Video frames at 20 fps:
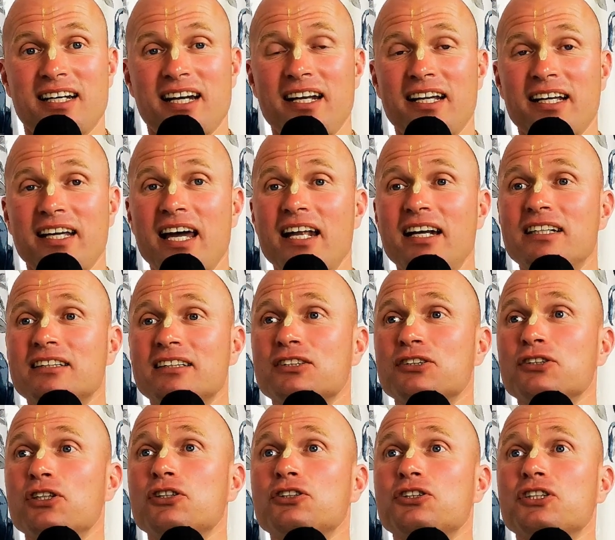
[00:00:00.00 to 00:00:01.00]
And again,
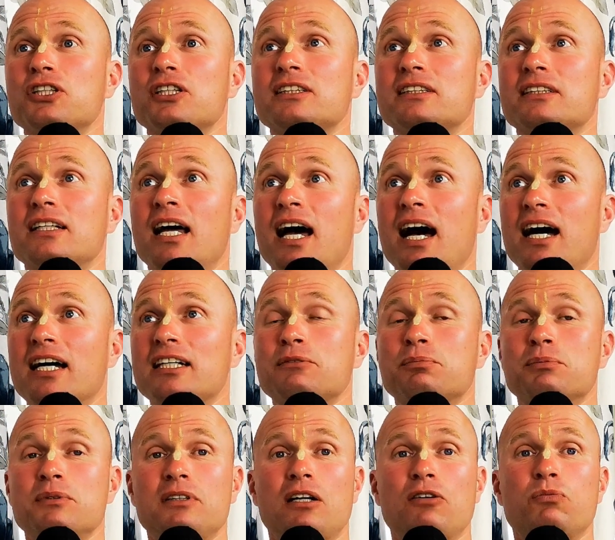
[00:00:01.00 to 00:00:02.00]
it's not just
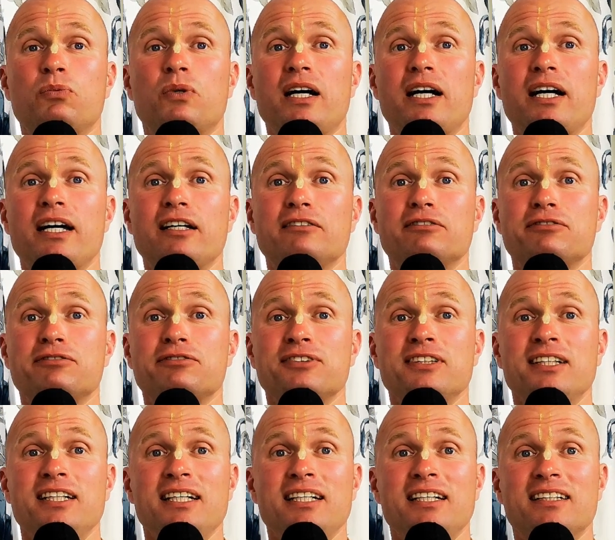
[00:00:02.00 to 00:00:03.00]
husband and wife.
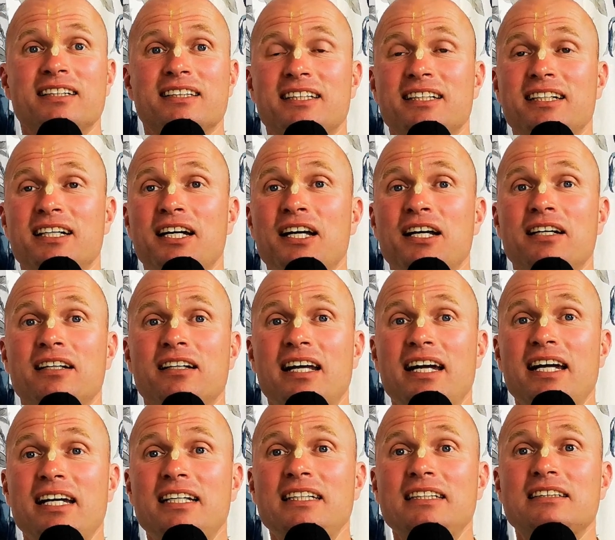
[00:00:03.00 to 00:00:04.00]

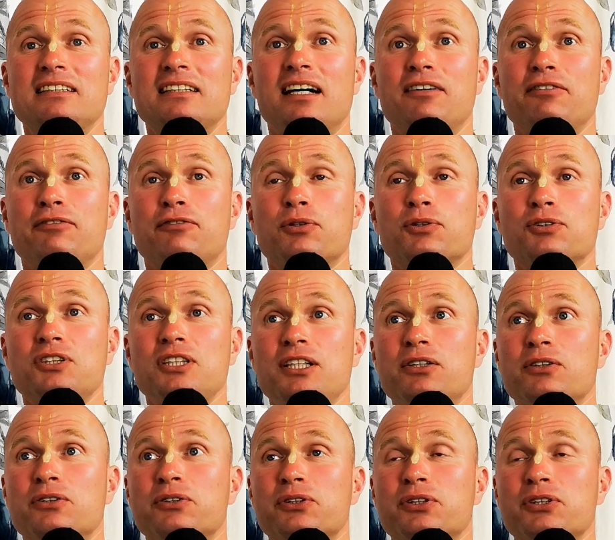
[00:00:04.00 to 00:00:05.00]
Ladies are false
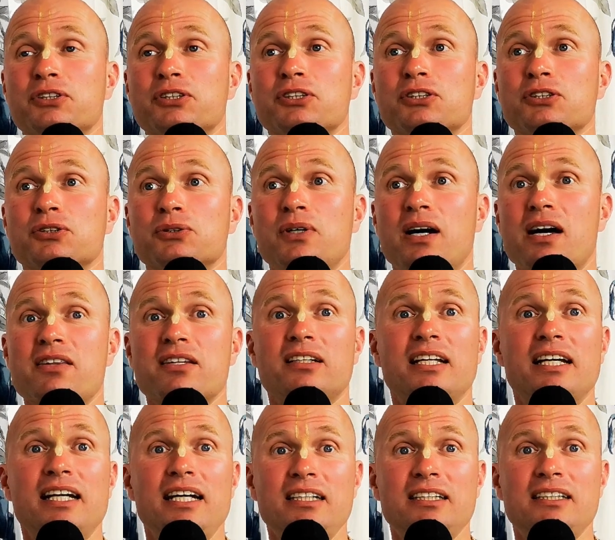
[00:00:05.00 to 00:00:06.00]
ego nurses to other
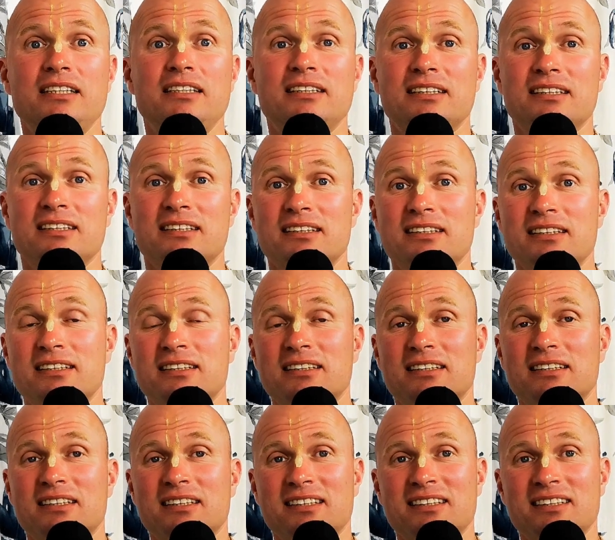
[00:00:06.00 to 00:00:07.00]
ladies.
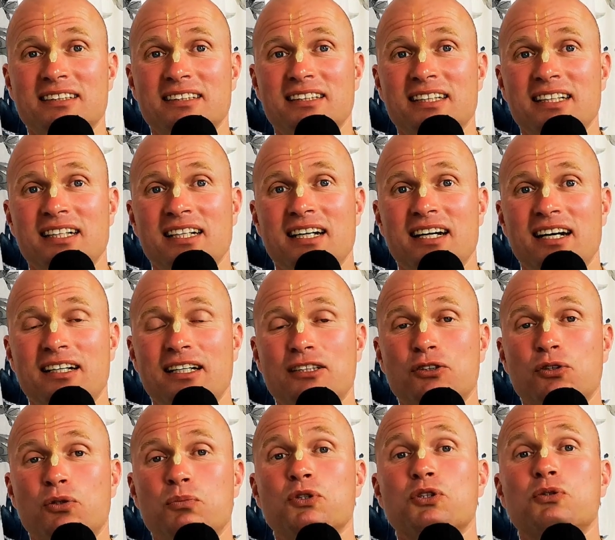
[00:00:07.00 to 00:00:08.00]
And
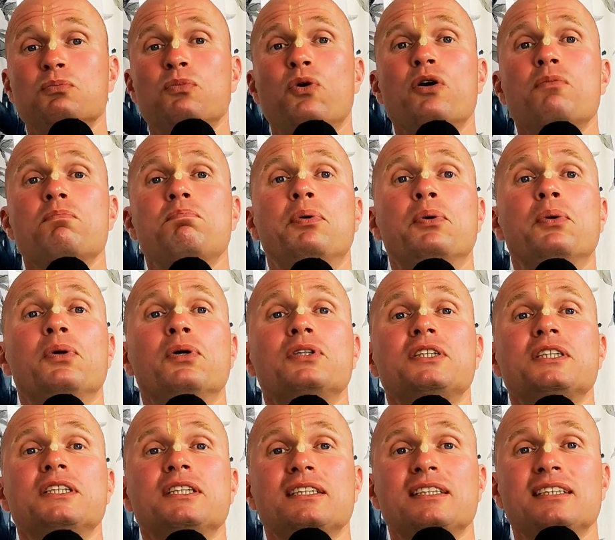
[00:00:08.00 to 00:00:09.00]
that's almost more
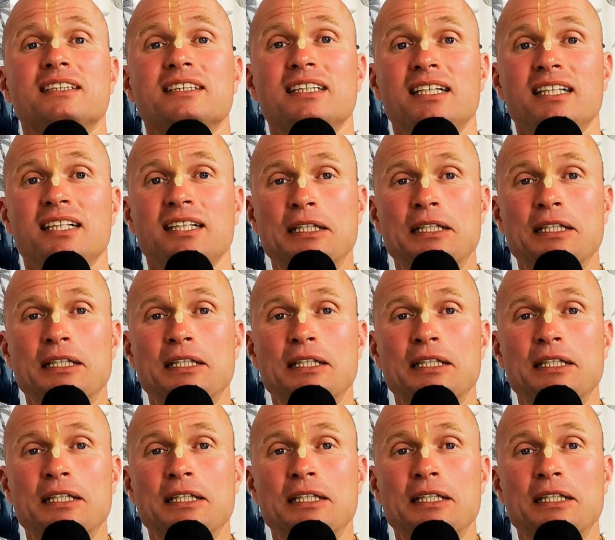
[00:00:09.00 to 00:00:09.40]
important.